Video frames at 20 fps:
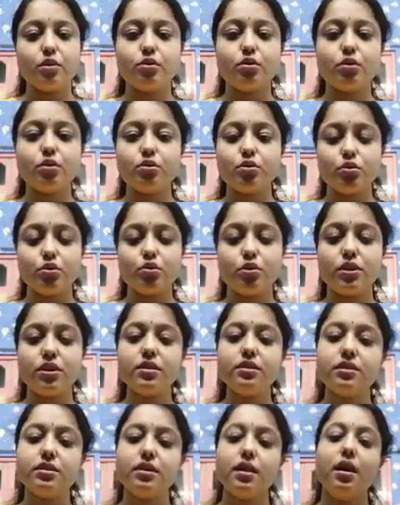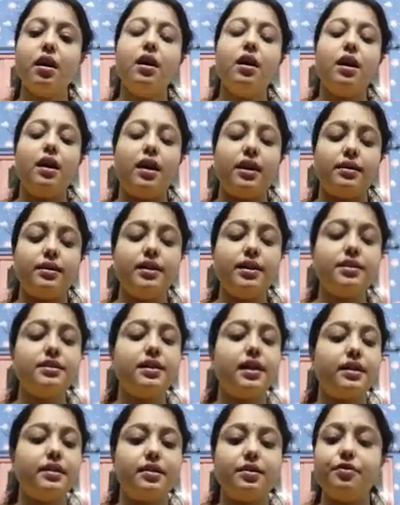So students, these
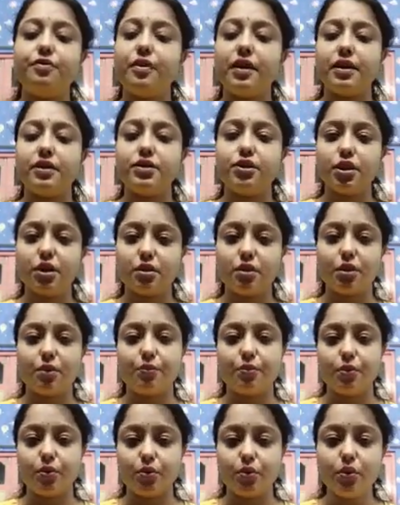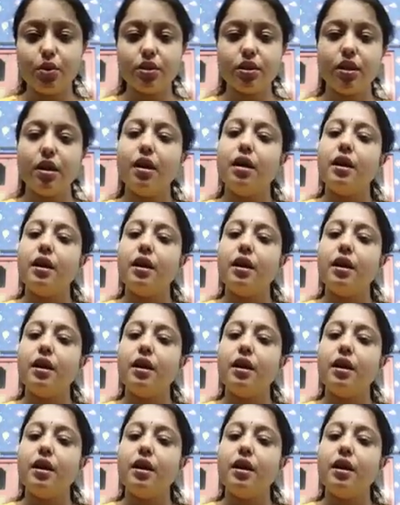are the function of root.